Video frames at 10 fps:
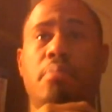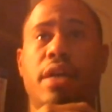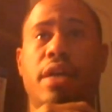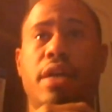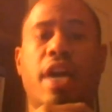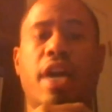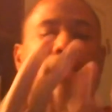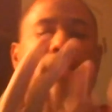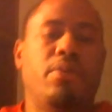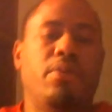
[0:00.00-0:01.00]
but you got to do
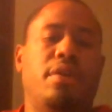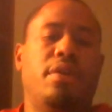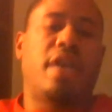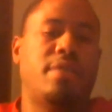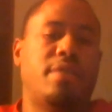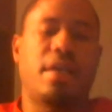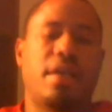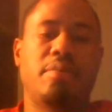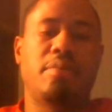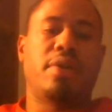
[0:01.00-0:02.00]
something with it.
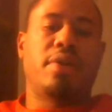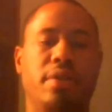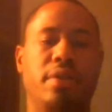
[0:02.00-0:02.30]
That's the point.